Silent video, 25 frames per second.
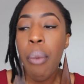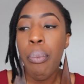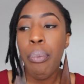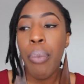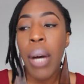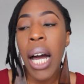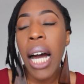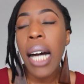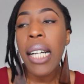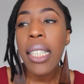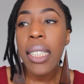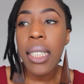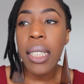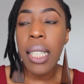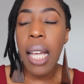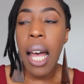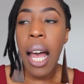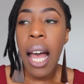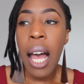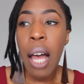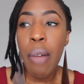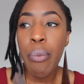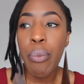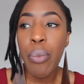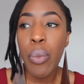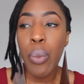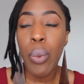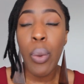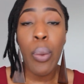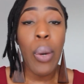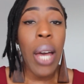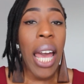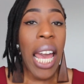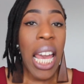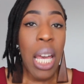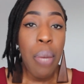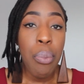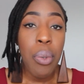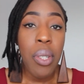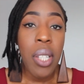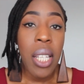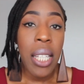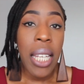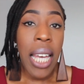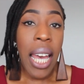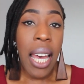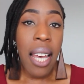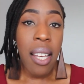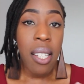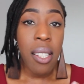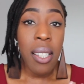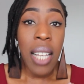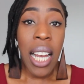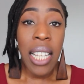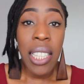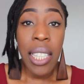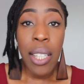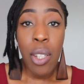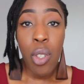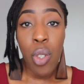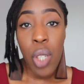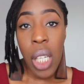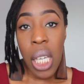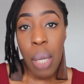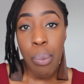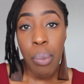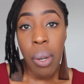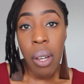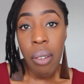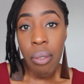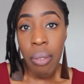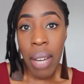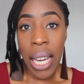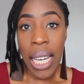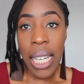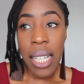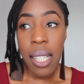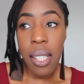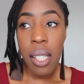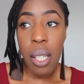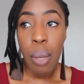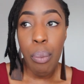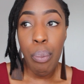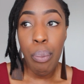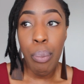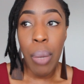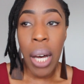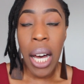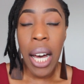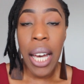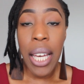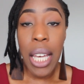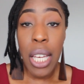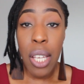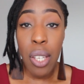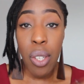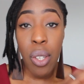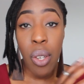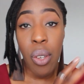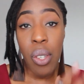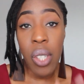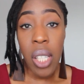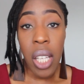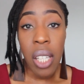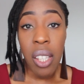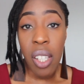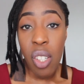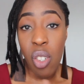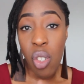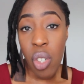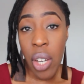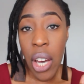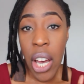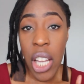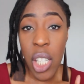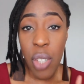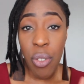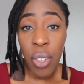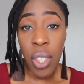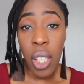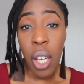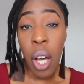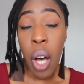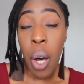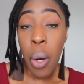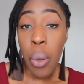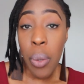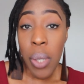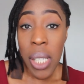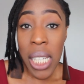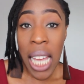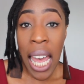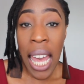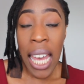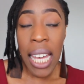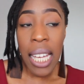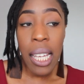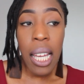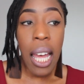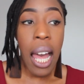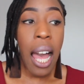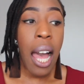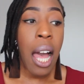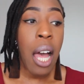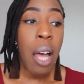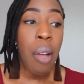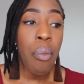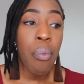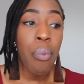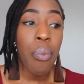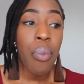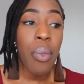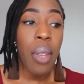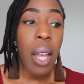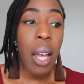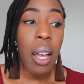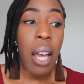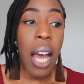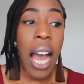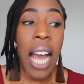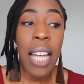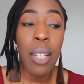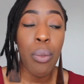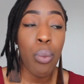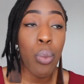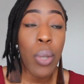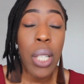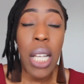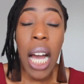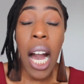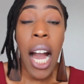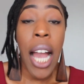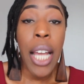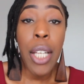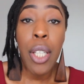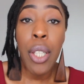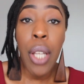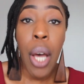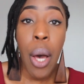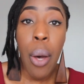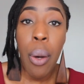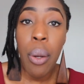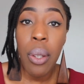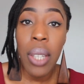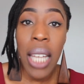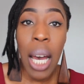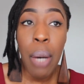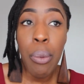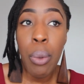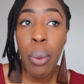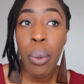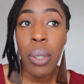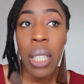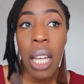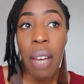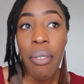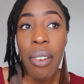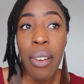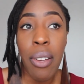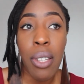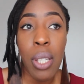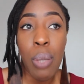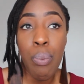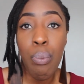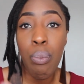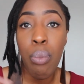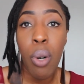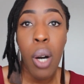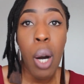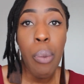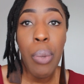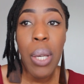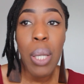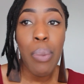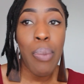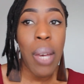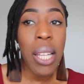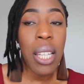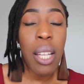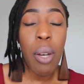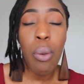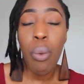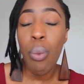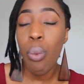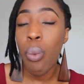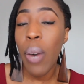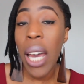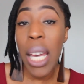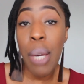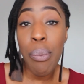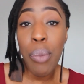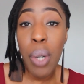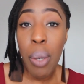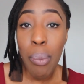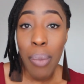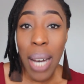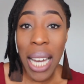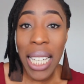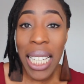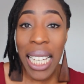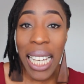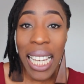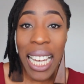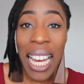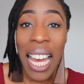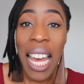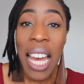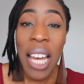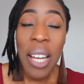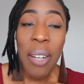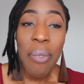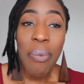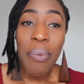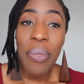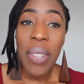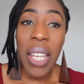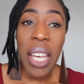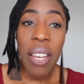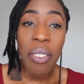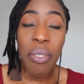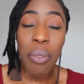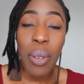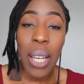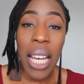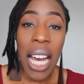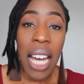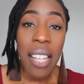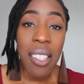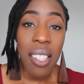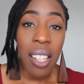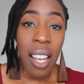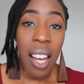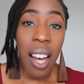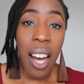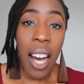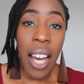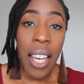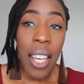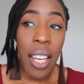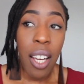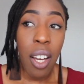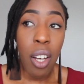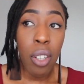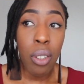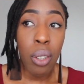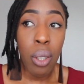But we were able to get a slightly cheaper rate by using the church for the whole day. And I know that we would have probably spent way more money if we had to hire